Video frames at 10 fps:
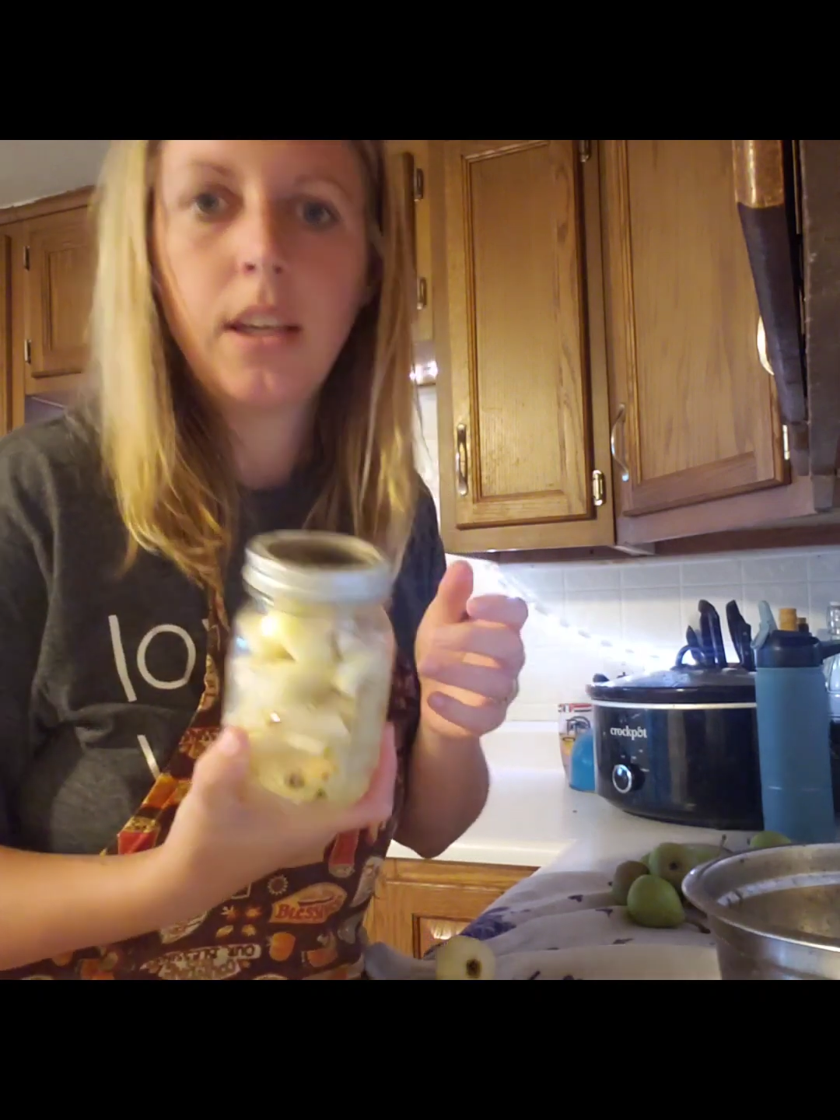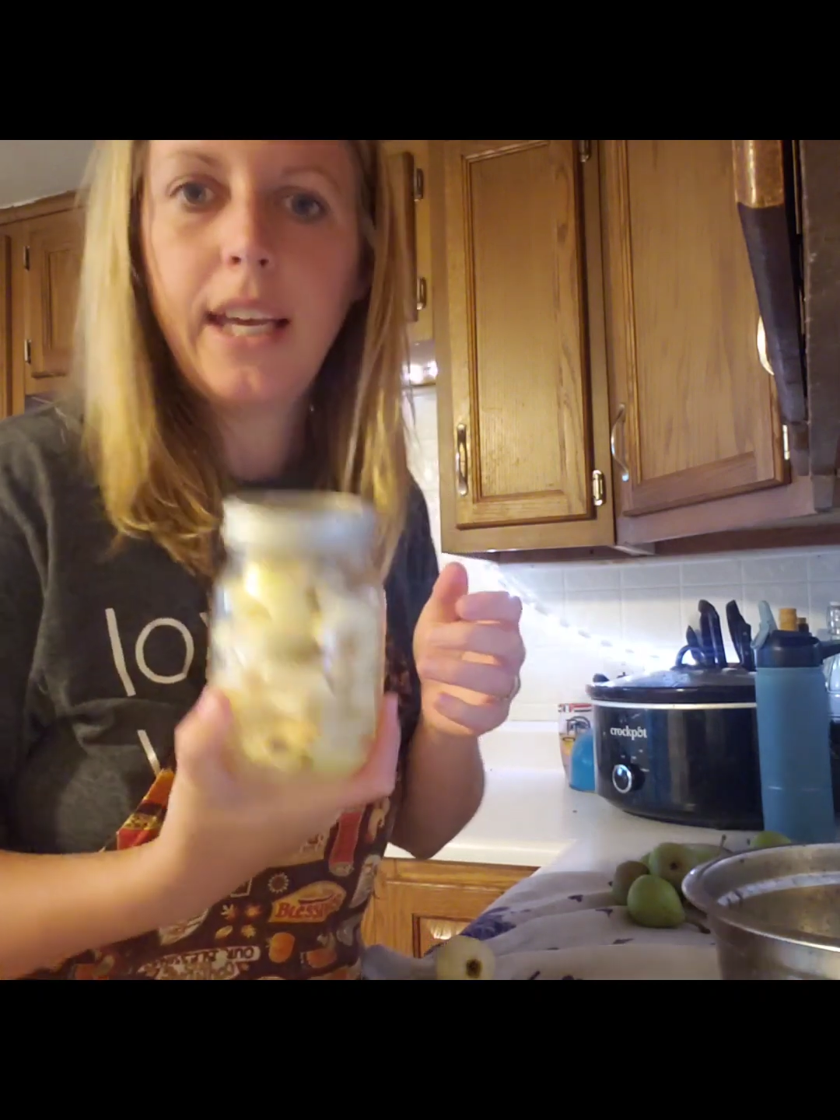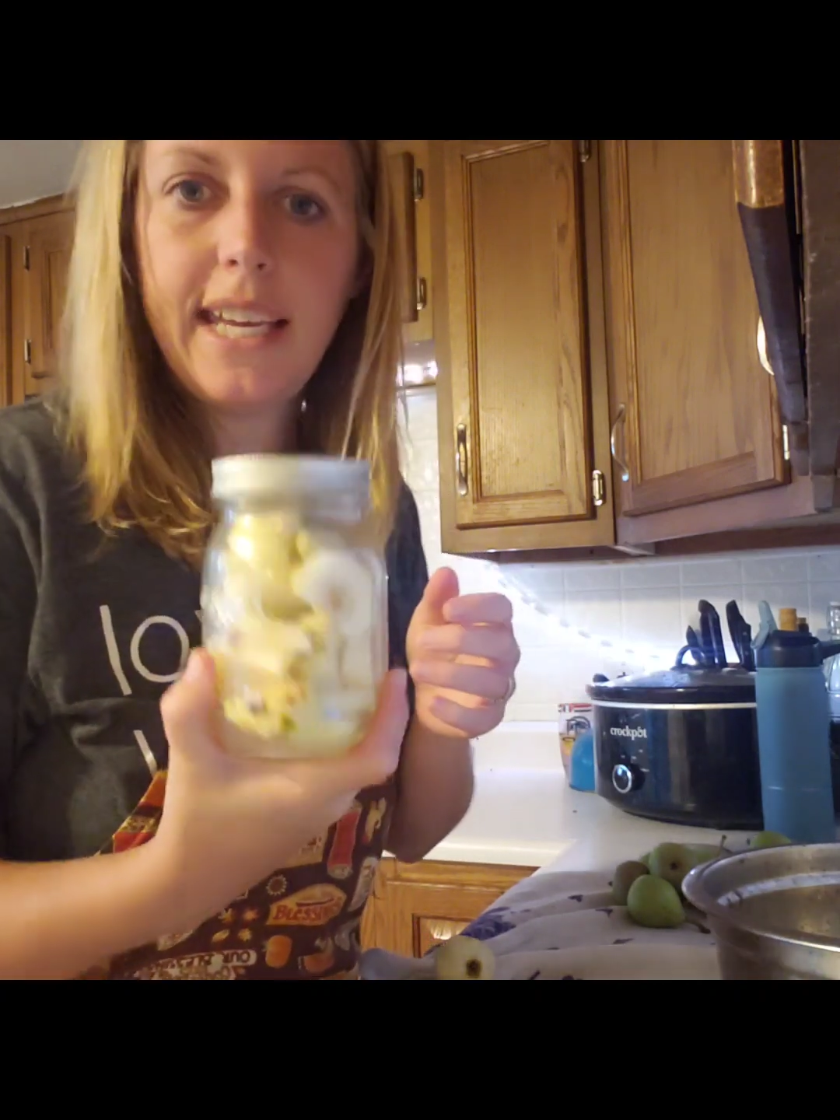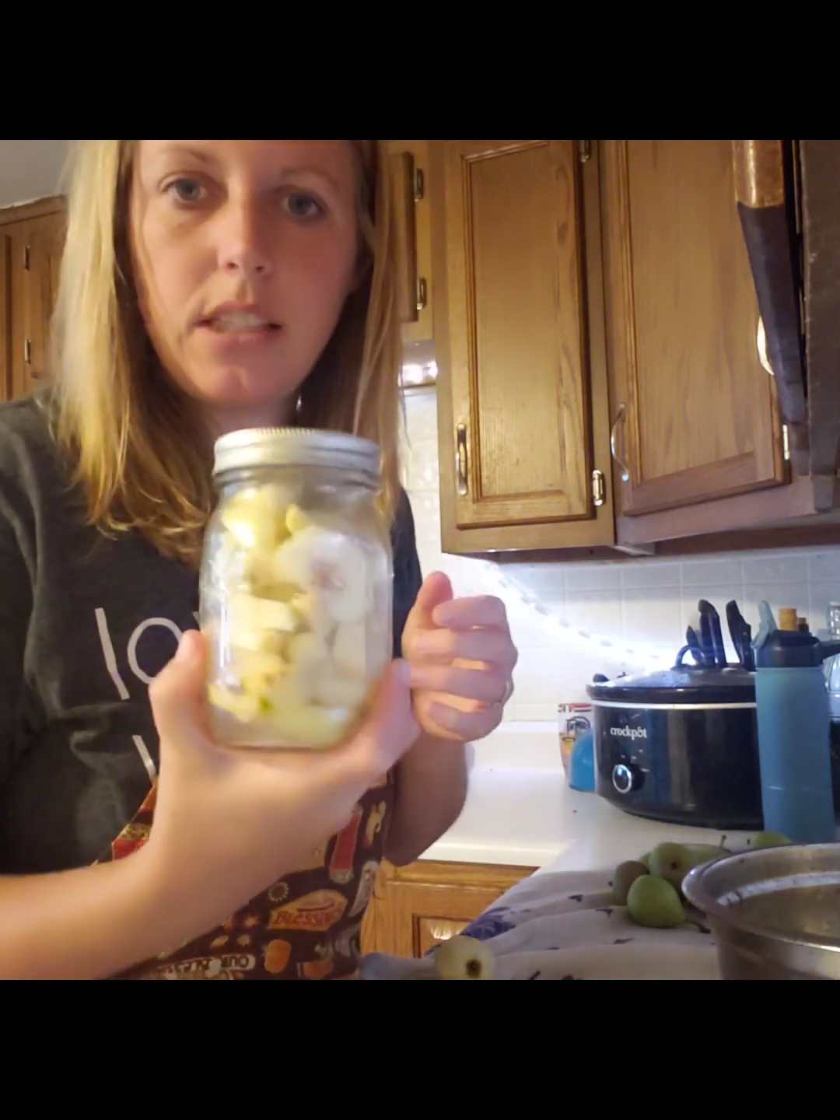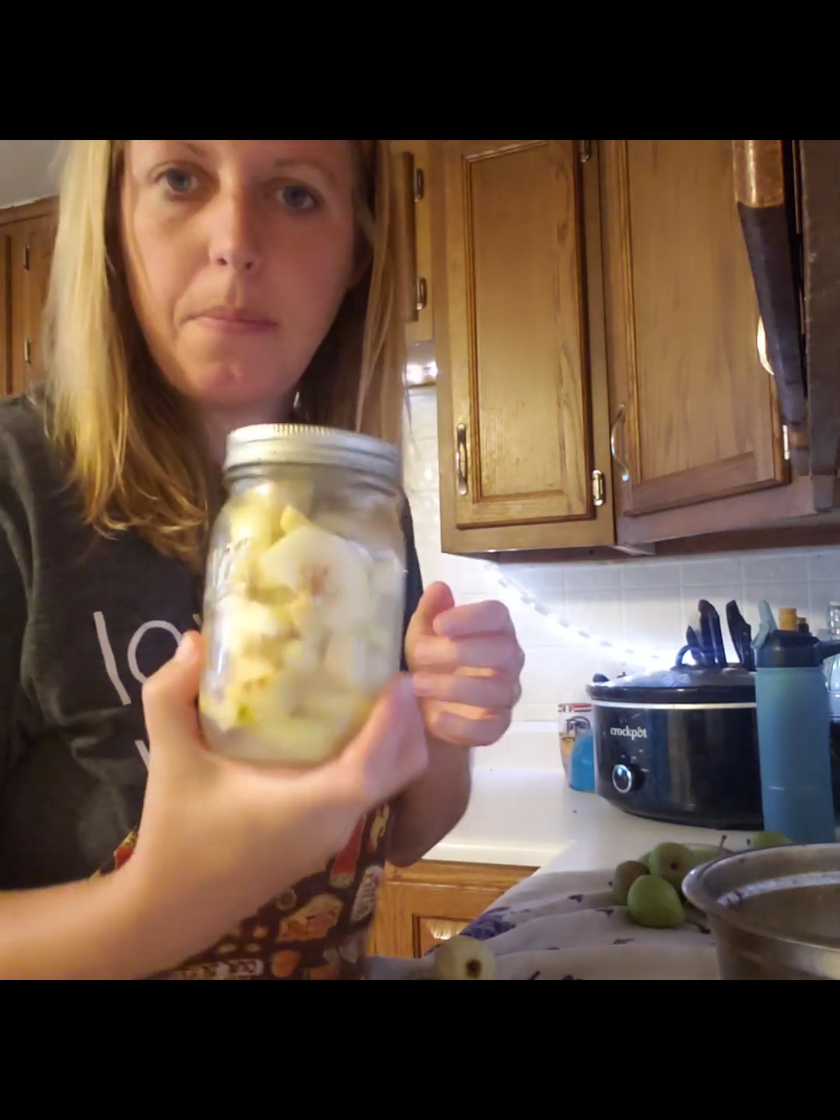
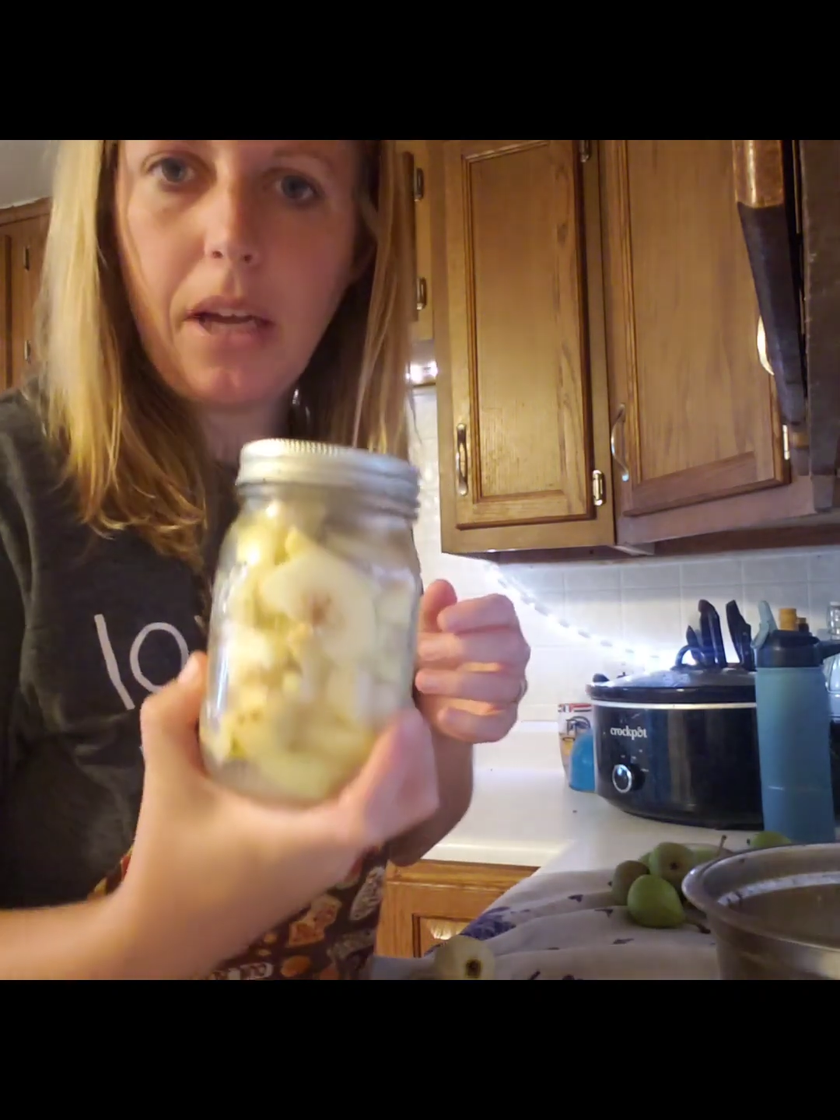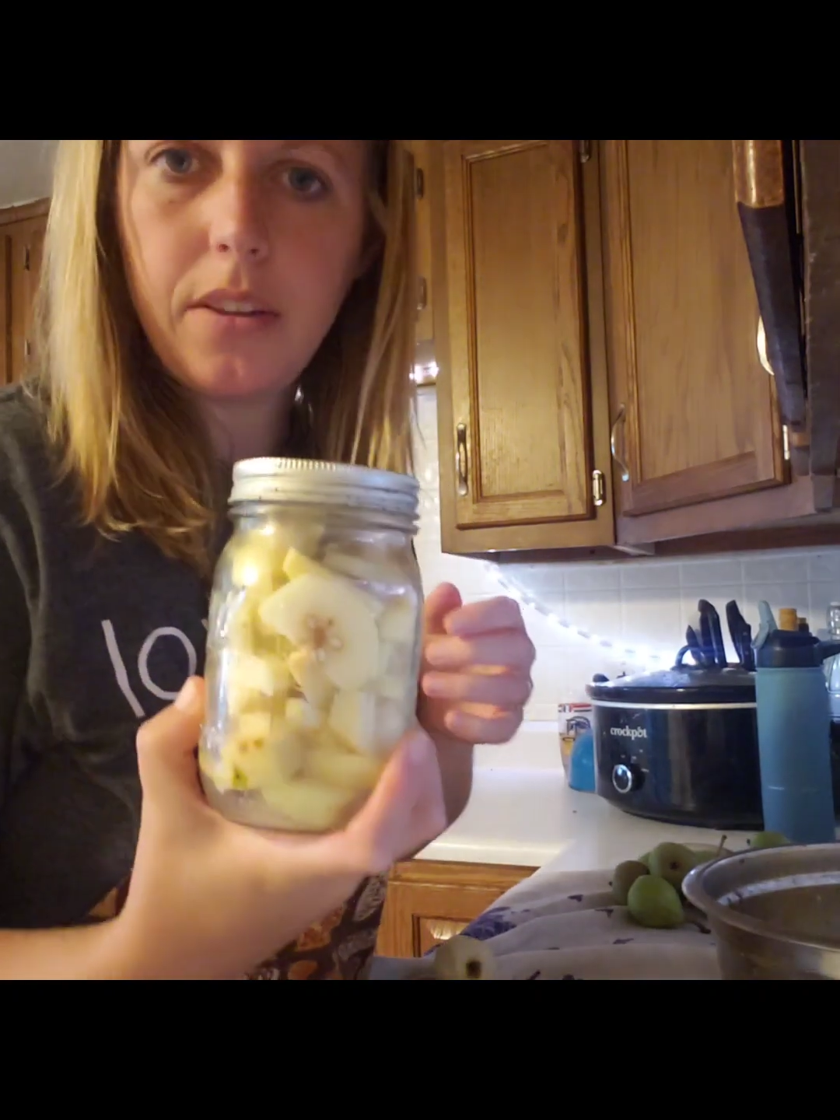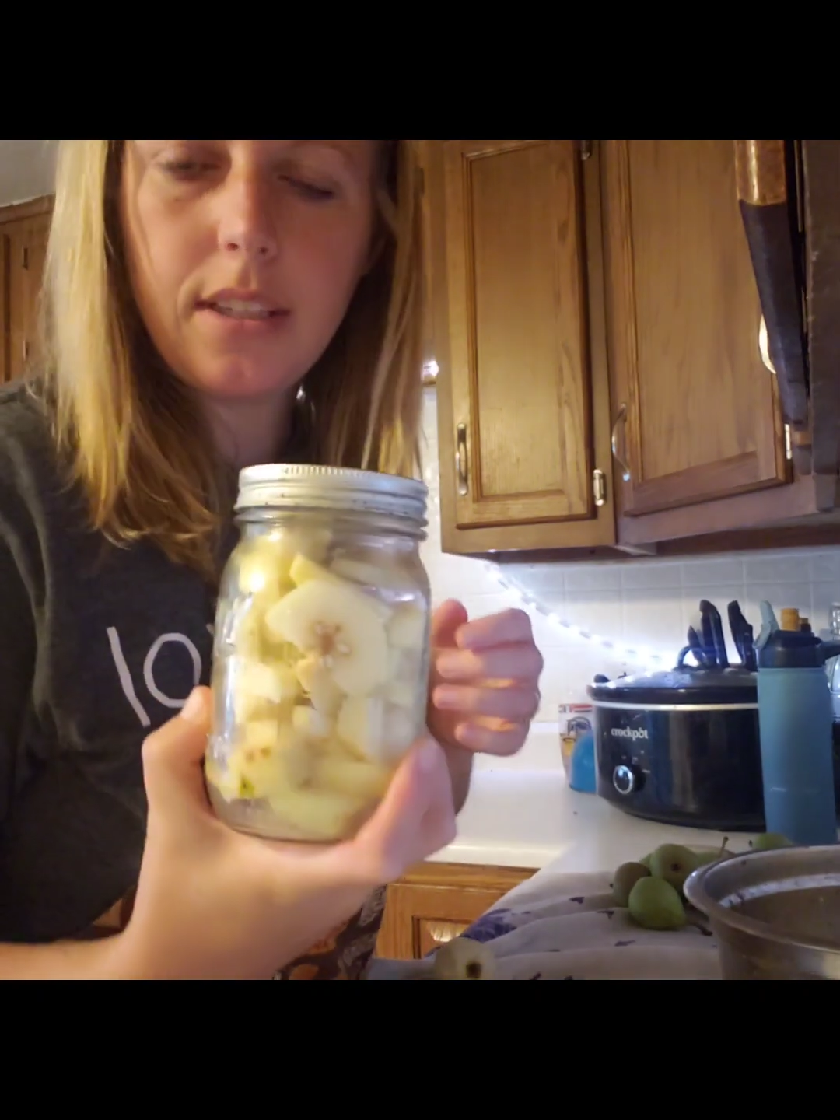it's about